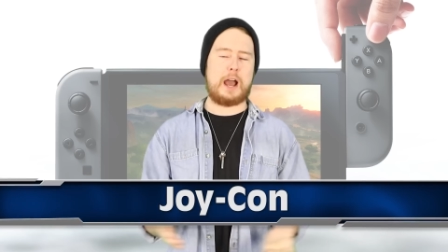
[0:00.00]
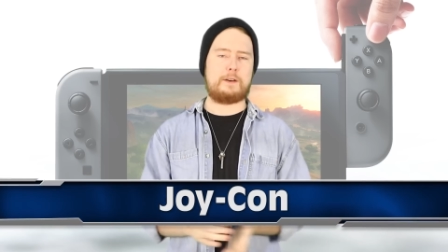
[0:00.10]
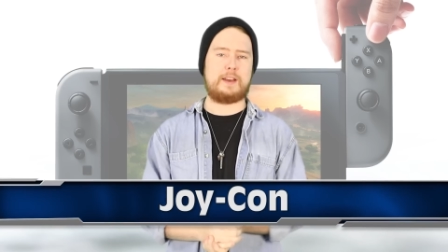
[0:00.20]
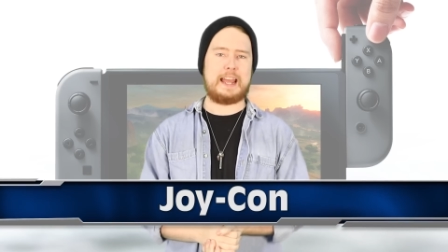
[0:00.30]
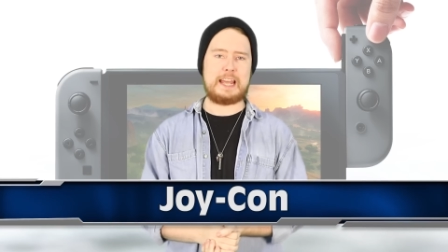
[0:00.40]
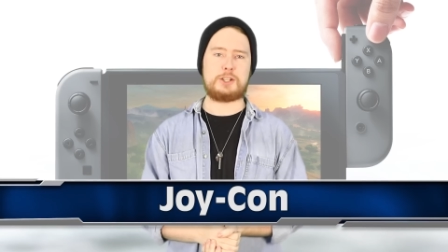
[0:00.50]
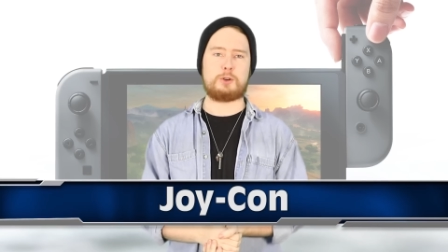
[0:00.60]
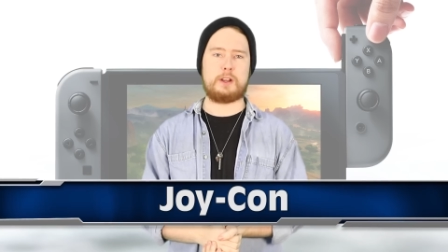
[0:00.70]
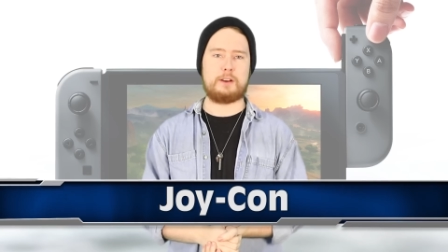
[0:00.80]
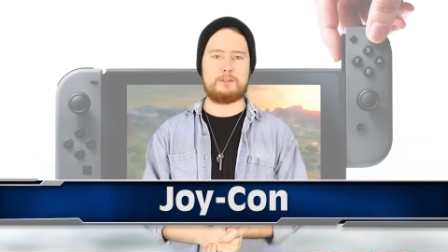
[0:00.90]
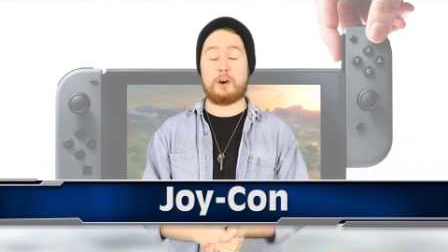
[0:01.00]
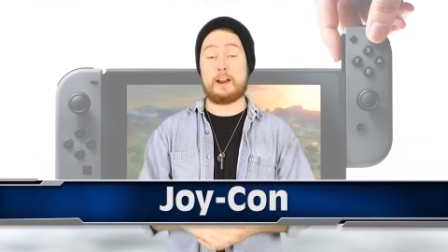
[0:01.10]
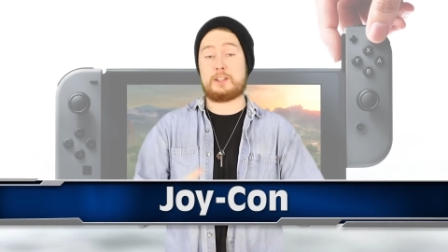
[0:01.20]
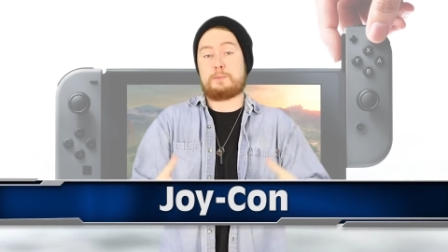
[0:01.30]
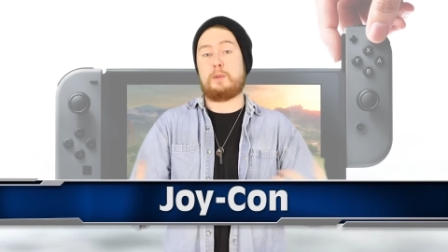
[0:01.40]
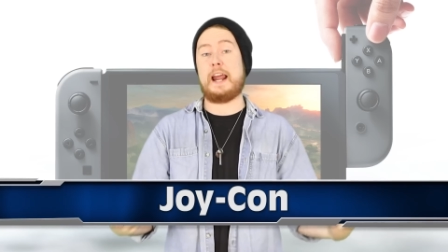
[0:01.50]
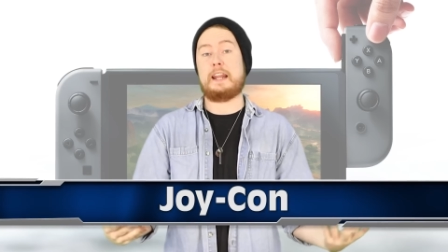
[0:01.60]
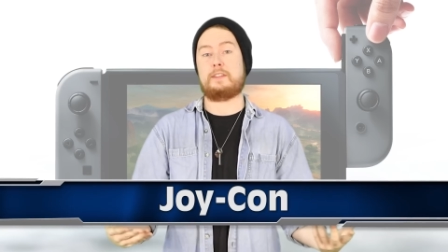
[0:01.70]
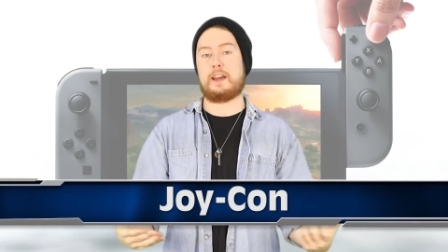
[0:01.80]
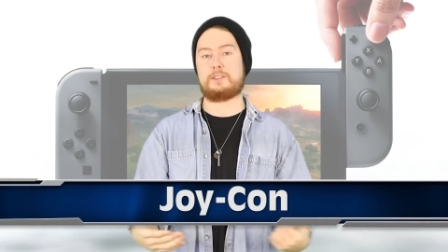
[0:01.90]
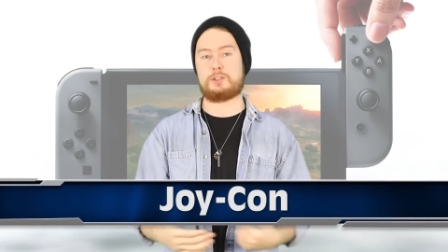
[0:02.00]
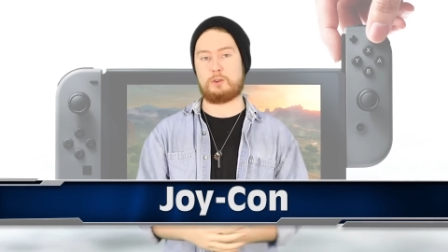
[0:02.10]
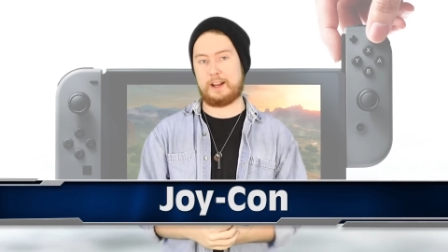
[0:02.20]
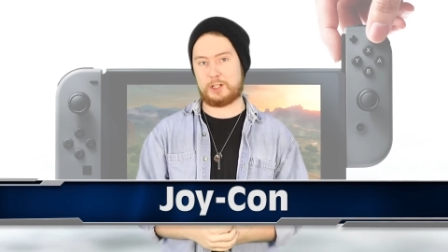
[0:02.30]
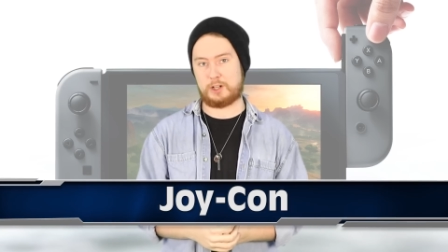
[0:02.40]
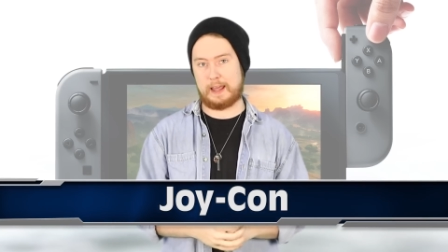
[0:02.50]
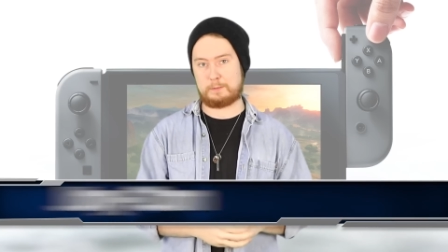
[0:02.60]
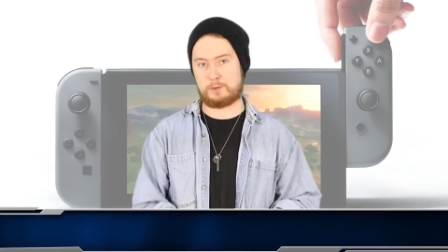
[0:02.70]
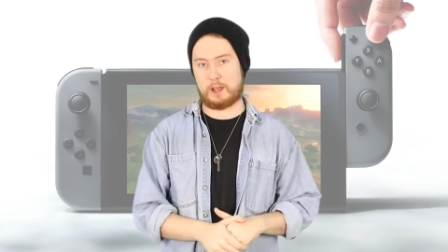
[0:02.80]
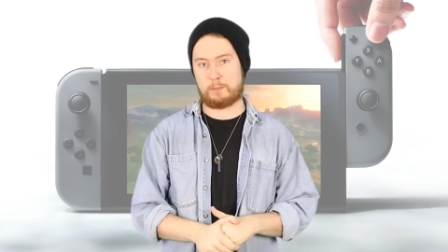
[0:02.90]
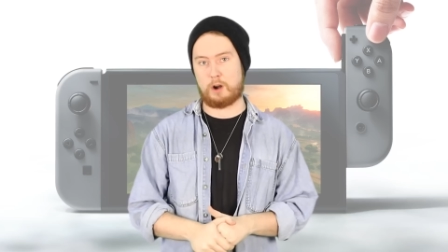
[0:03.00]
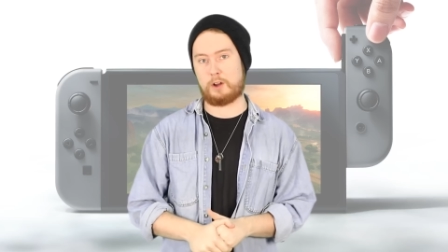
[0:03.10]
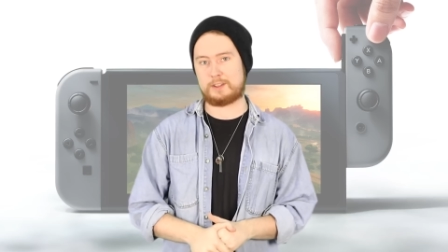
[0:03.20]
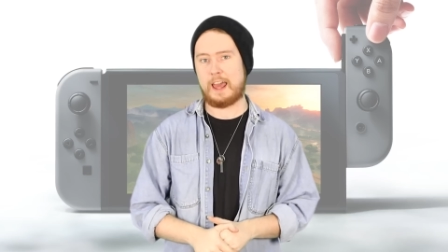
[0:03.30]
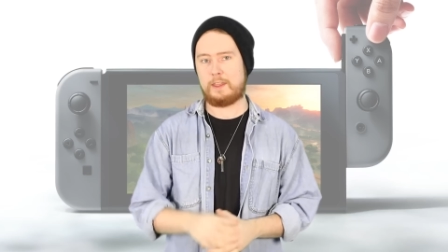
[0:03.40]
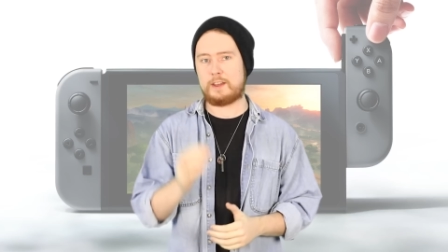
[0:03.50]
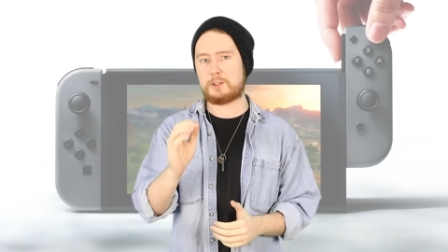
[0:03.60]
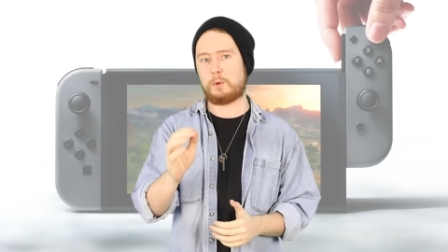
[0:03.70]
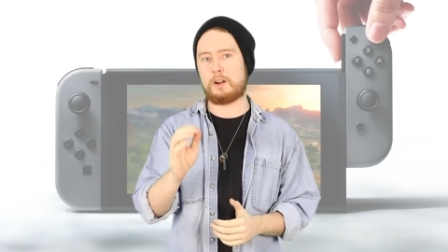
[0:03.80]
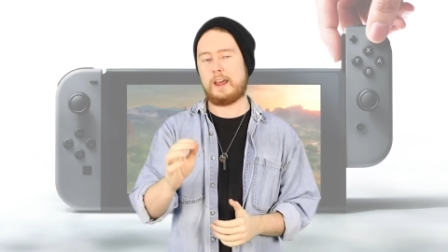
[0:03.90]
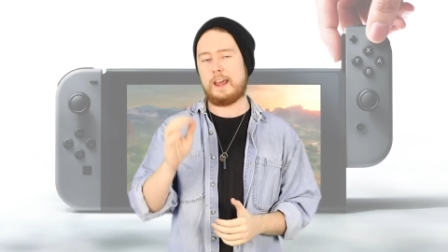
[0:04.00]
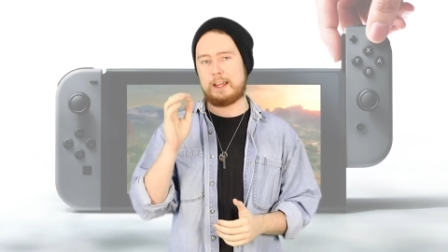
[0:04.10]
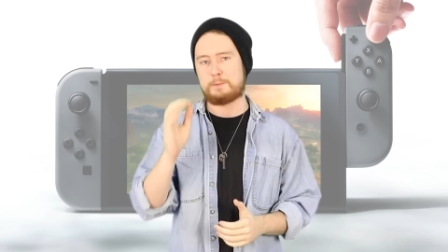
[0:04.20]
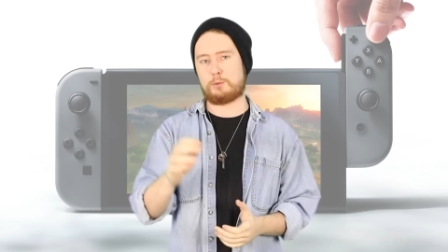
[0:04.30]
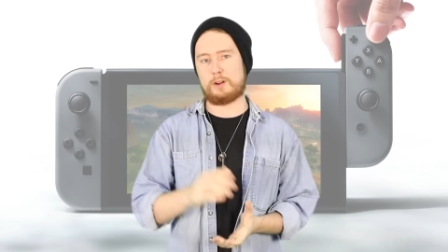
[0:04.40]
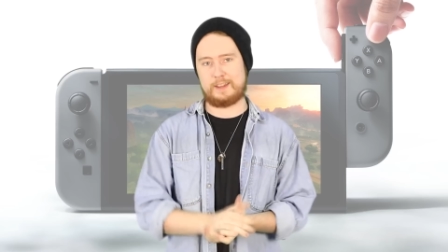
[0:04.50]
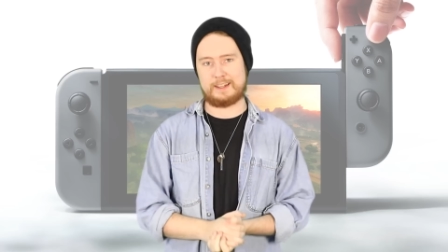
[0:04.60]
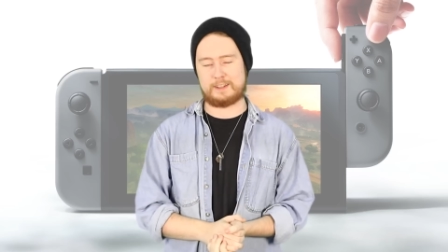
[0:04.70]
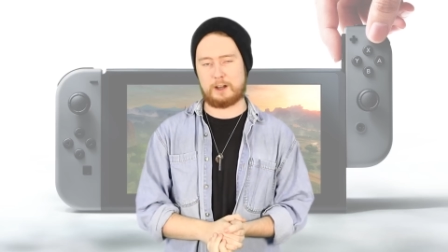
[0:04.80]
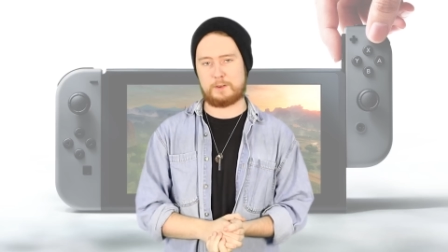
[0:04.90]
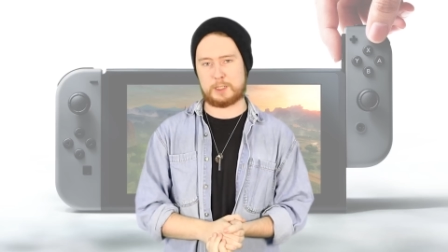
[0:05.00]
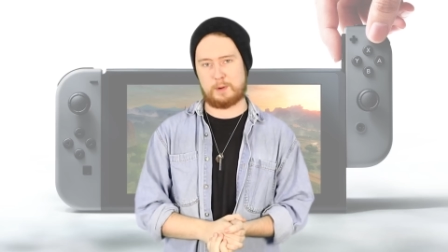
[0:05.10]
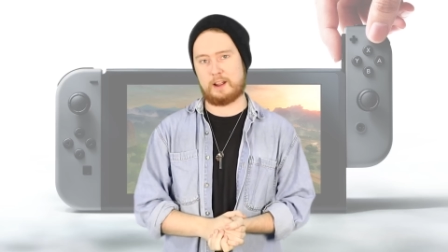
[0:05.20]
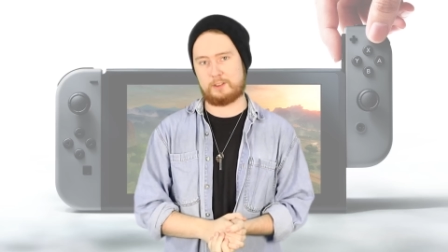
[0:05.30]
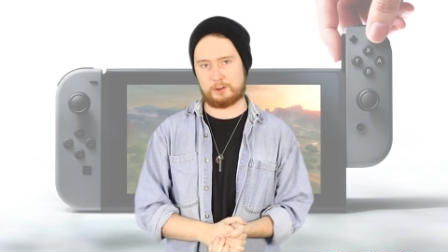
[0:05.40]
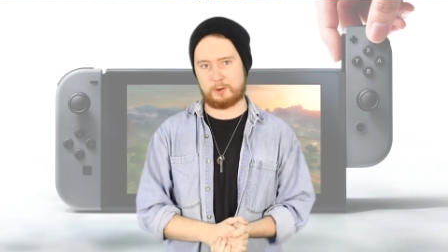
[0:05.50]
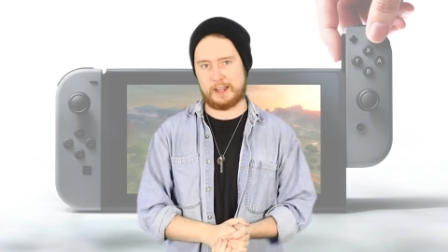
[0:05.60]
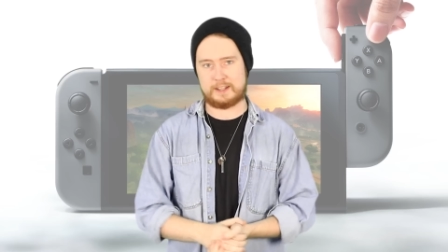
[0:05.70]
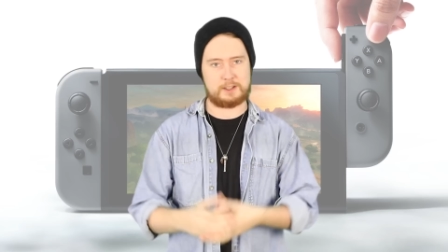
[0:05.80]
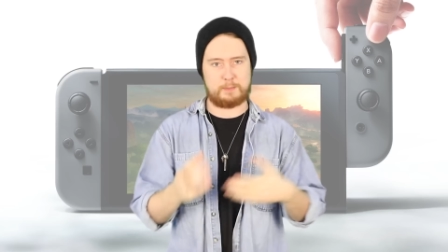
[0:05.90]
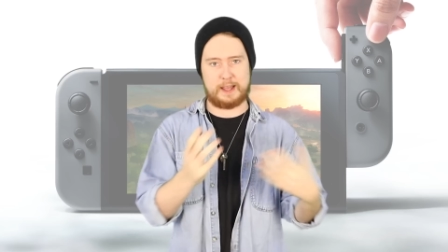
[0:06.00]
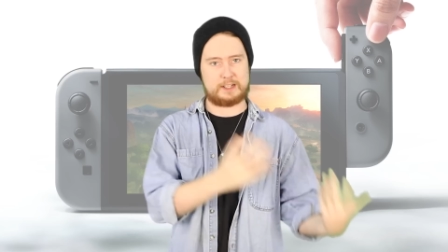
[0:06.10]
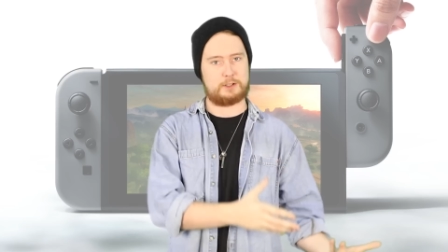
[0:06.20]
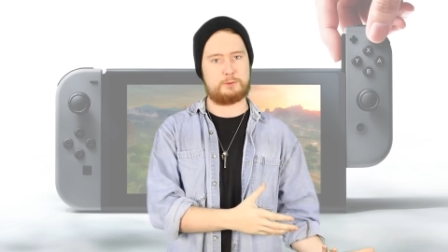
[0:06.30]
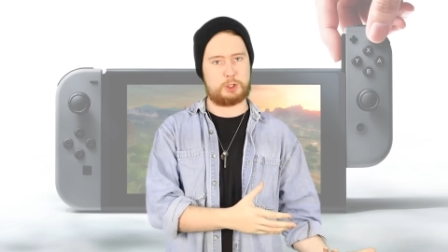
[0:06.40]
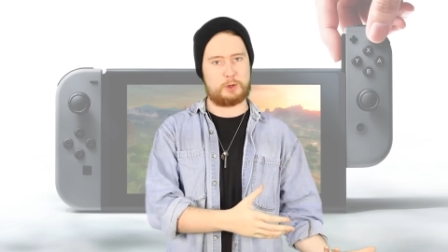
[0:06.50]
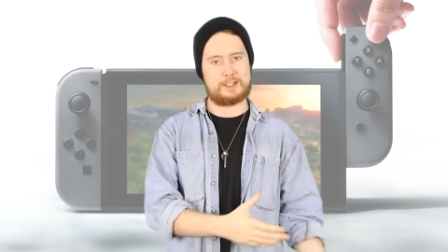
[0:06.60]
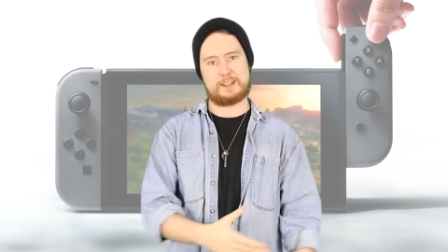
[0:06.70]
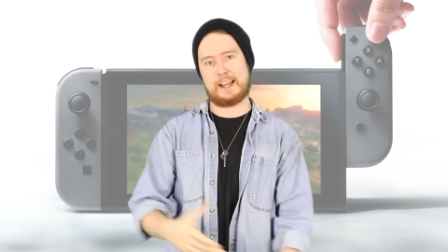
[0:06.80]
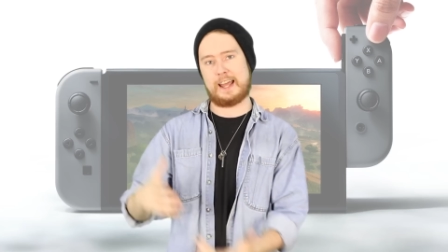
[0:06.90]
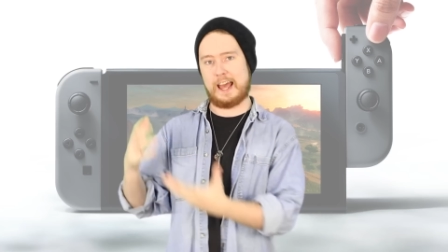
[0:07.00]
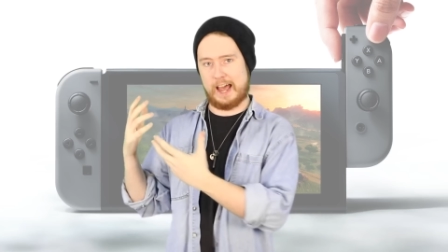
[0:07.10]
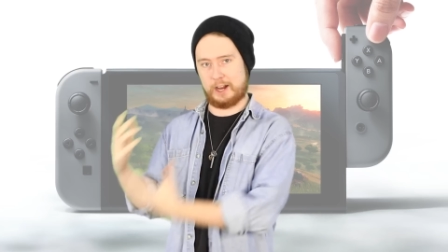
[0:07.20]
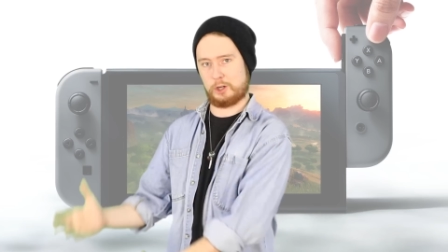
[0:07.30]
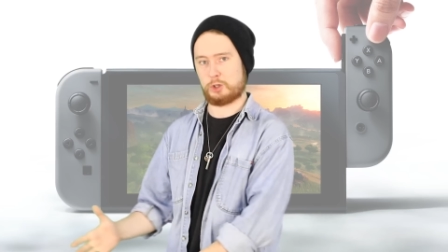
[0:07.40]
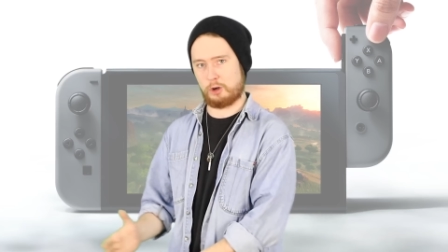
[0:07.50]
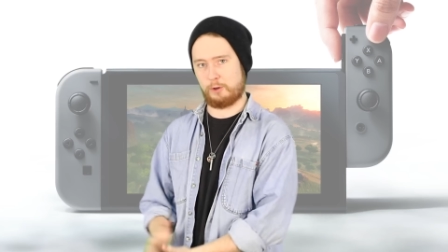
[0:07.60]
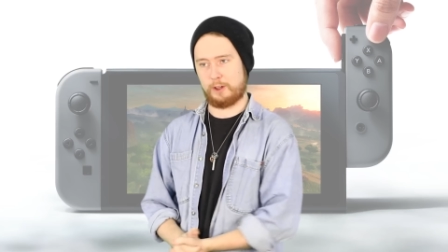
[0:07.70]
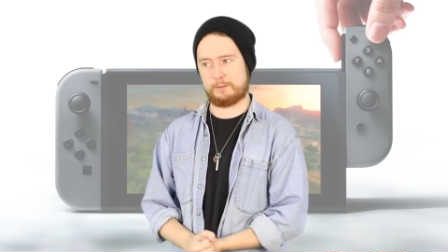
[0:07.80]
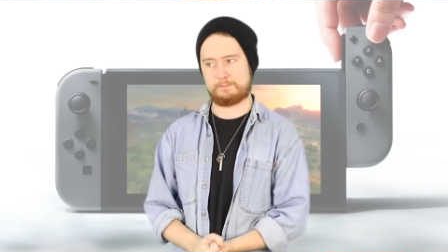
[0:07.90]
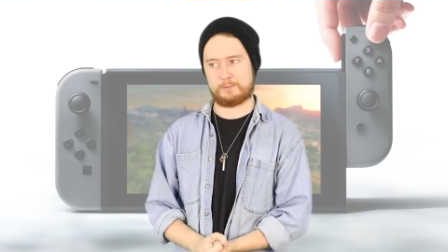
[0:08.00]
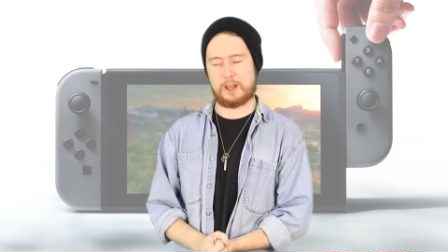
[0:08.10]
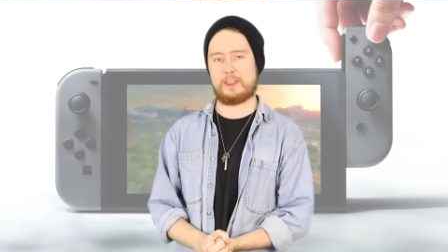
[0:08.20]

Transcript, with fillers: have a history of not explaining their strange names with their products, this one is pretty self-explanatory. It's a mix of joystick and controller. I